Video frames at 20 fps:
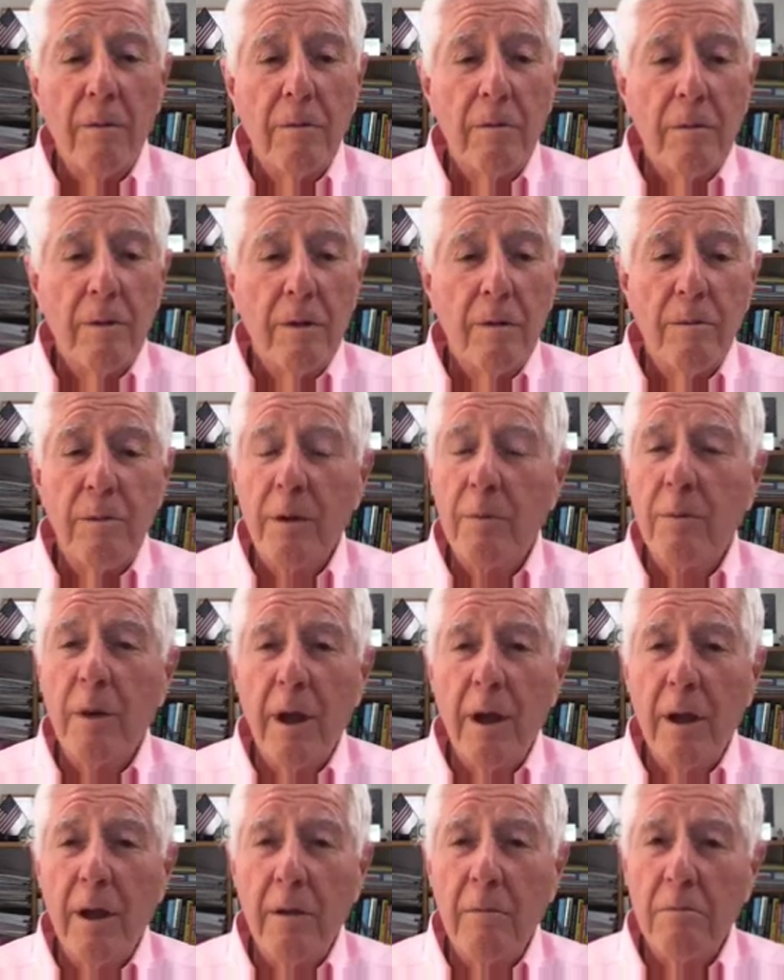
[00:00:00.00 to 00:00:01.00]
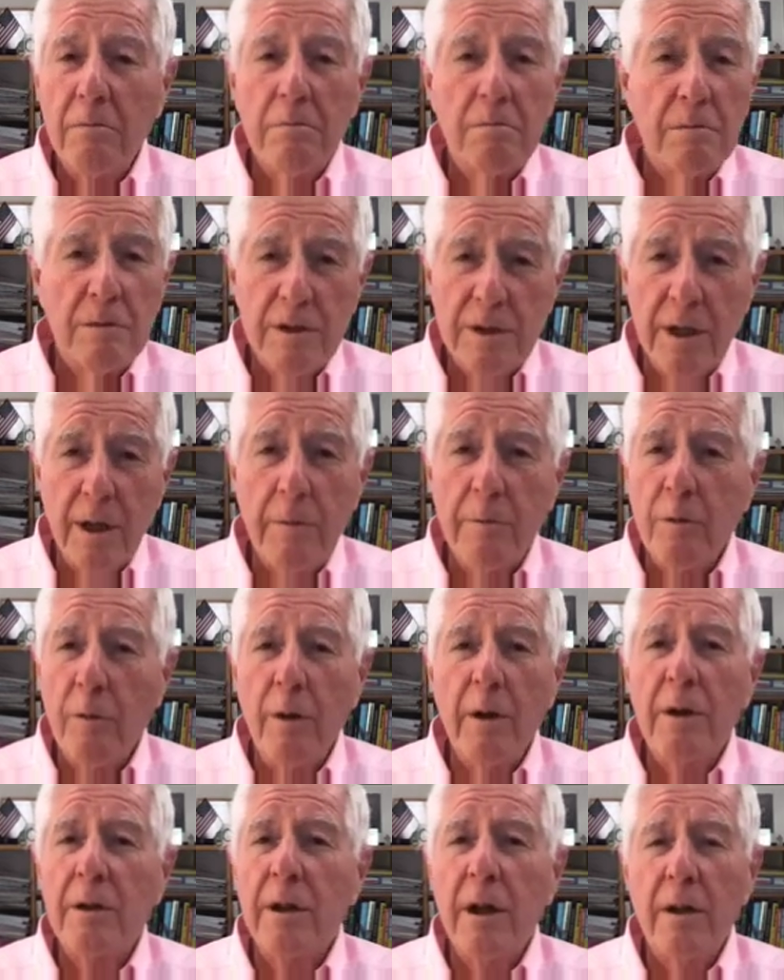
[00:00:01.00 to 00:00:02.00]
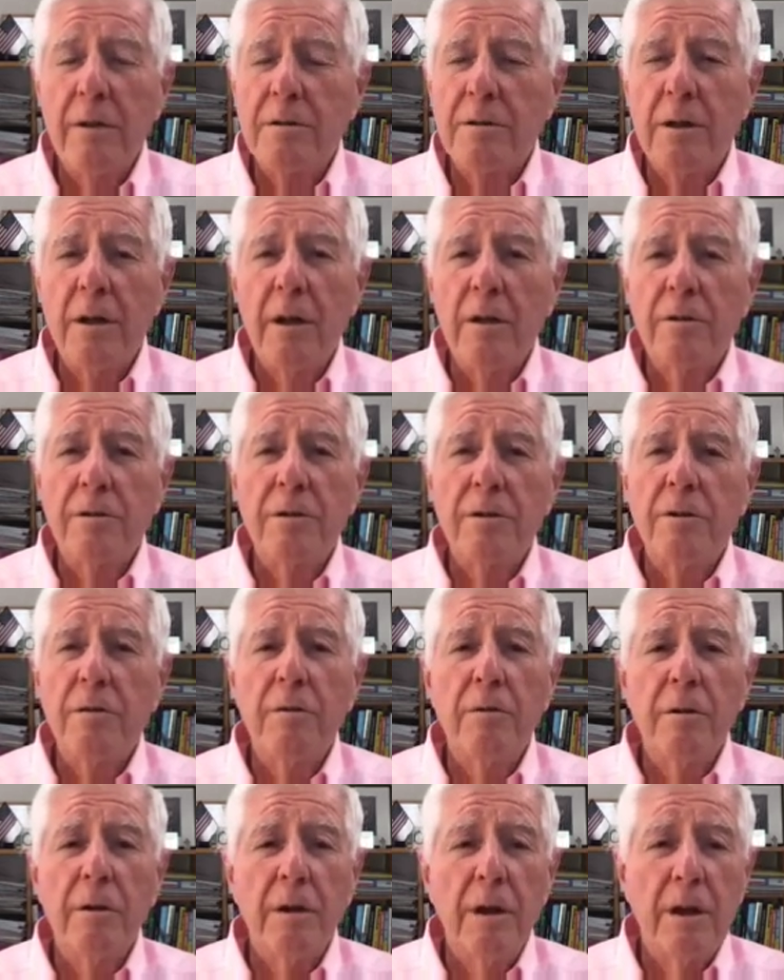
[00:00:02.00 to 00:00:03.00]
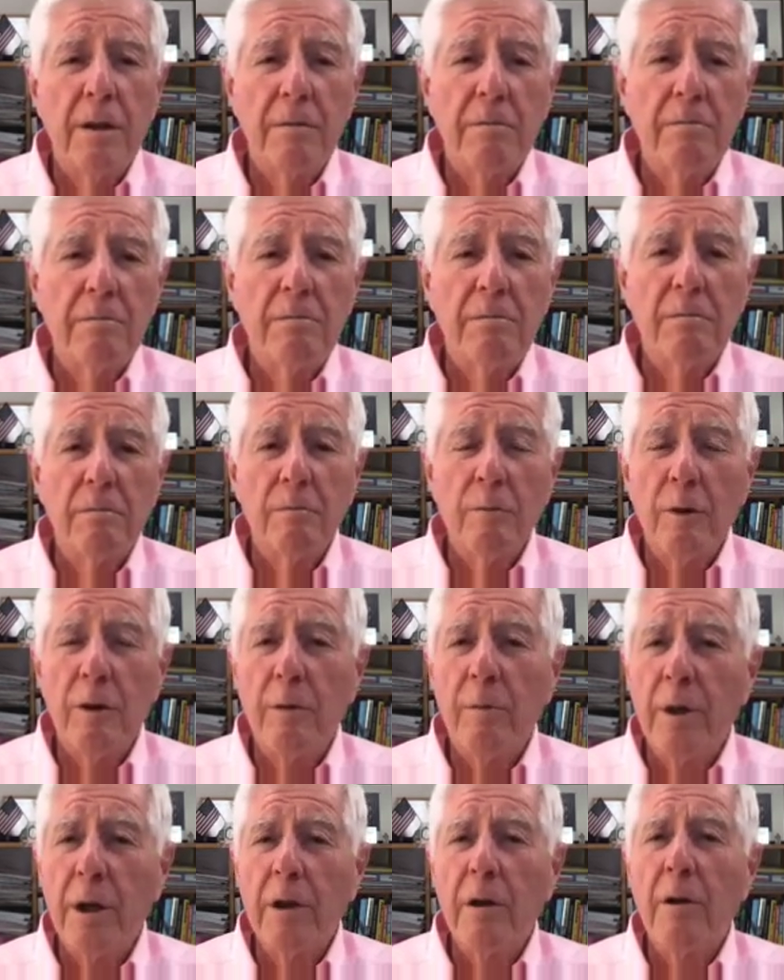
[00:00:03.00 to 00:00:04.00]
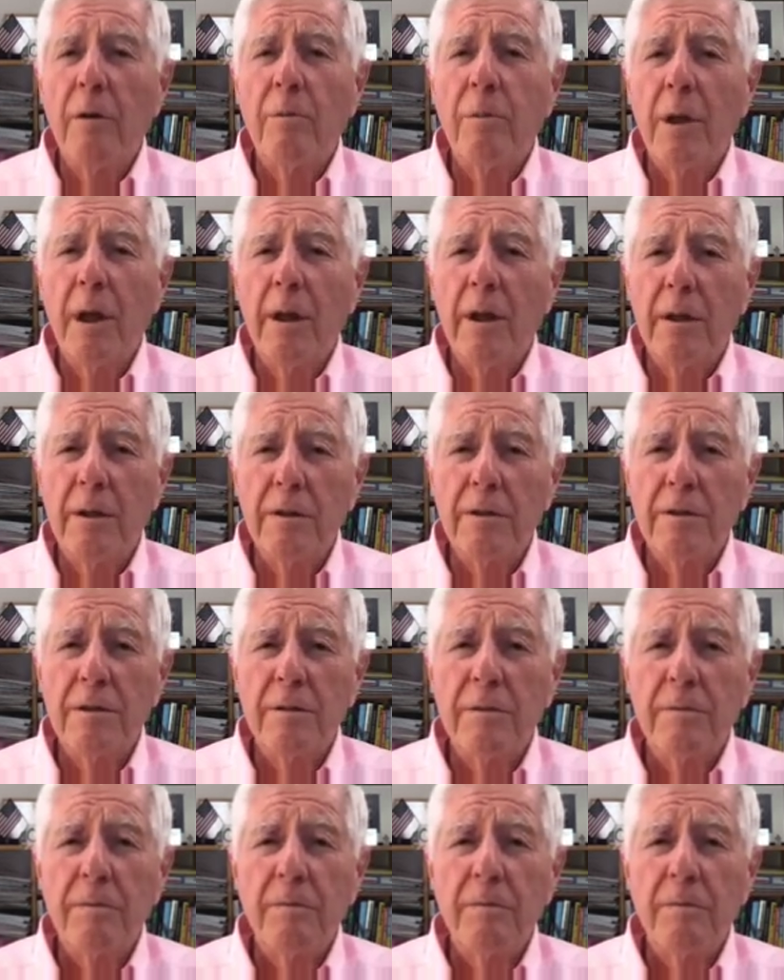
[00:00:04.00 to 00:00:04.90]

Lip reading: you'd be paying the same $20,000 a unit that Winnebago pays,